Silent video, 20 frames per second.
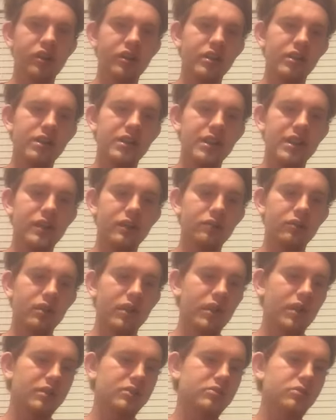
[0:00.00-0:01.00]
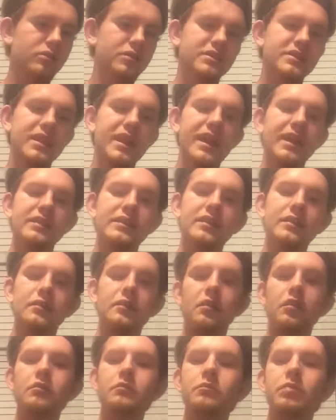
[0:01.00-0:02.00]
running out to attack the
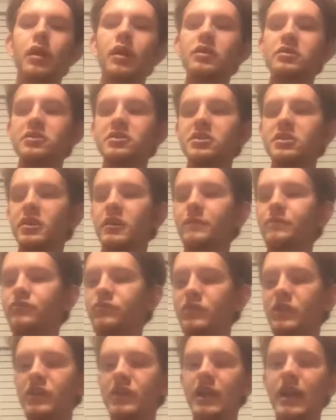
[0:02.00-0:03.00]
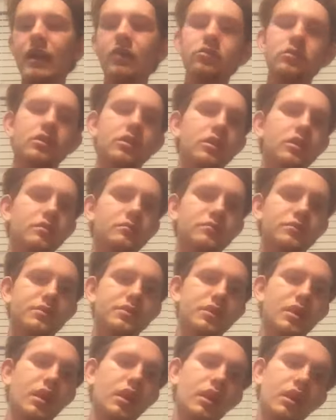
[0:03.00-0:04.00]
Young Bucks. And then out comes